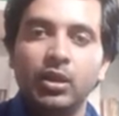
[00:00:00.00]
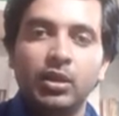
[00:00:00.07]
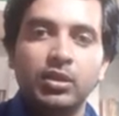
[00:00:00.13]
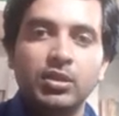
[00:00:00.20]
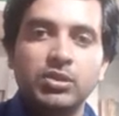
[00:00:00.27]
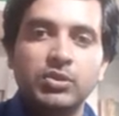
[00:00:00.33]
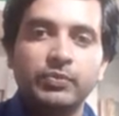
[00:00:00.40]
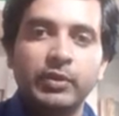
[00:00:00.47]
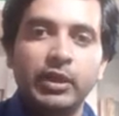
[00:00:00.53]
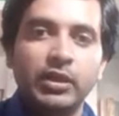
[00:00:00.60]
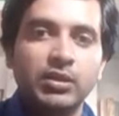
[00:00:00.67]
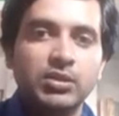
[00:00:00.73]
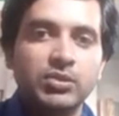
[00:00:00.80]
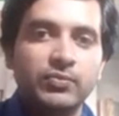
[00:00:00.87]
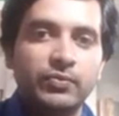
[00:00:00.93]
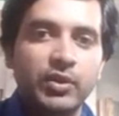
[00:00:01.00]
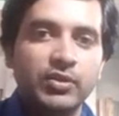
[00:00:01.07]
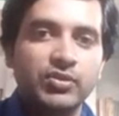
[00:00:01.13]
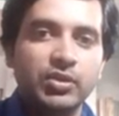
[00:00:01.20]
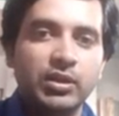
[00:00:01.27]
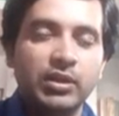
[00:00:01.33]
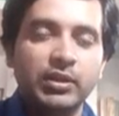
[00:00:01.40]
In this way, it is
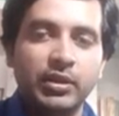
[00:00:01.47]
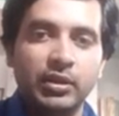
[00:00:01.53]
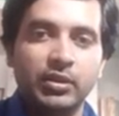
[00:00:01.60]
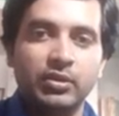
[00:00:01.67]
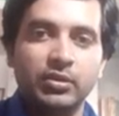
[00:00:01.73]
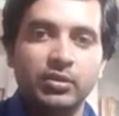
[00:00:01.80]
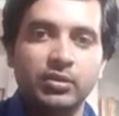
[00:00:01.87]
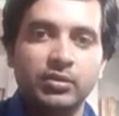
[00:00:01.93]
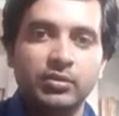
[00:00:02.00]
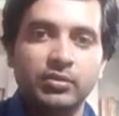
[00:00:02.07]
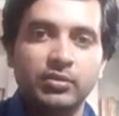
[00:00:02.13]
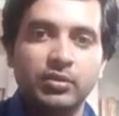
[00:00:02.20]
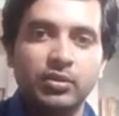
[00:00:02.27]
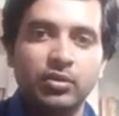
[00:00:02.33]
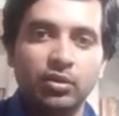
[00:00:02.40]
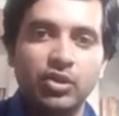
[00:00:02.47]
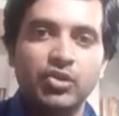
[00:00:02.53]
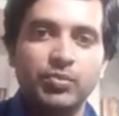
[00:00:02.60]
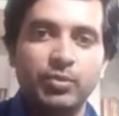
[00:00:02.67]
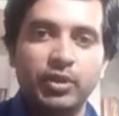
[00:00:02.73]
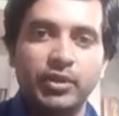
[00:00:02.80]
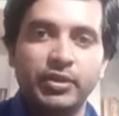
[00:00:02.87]
functionally
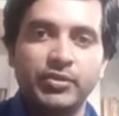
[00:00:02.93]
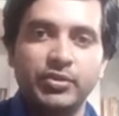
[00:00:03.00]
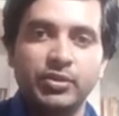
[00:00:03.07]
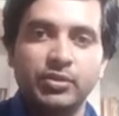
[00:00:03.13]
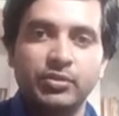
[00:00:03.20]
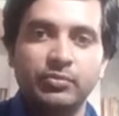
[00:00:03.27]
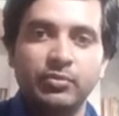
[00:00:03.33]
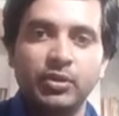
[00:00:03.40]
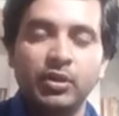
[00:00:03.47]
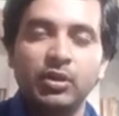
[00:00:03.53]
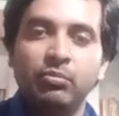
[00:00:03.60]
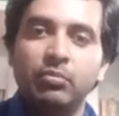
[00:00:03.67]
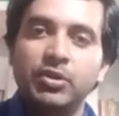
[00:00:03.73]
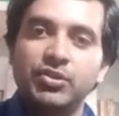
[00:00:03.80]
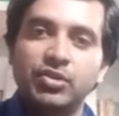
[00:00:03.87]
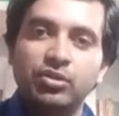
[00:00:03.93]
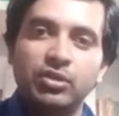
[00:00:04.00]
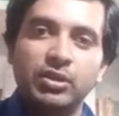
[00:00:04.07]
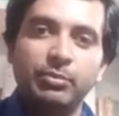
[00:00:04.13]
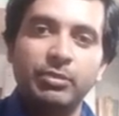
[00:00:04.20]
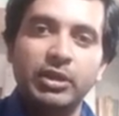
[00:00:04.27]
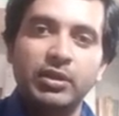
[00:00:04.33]
cross-pollination, but
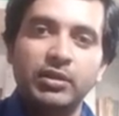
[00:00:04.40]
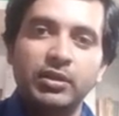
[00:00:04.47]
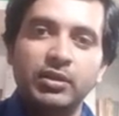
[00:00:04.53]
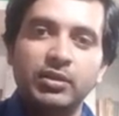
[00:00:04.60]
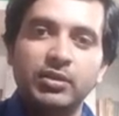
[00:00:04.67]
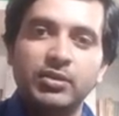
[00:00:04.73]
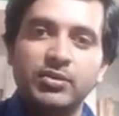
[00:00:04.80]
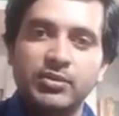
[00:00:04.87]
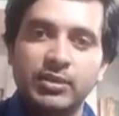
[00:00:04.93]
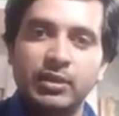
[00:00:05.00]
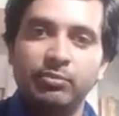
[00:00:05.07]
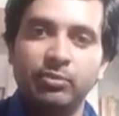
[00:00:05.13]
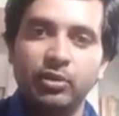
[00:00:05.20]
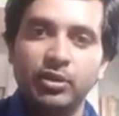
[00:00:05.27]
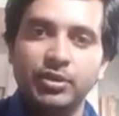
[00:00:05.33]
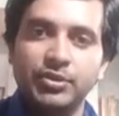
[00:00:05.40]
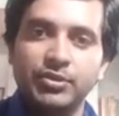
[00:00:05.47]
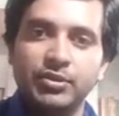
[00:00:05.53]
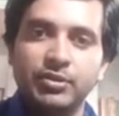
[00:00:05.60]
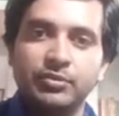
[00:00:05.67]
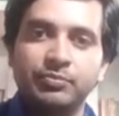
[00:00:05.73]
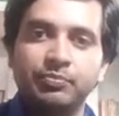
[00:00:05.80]
genotypically
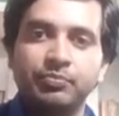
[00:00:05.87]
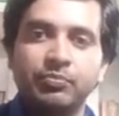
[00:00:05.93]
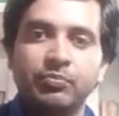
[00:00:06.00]
self-pollination.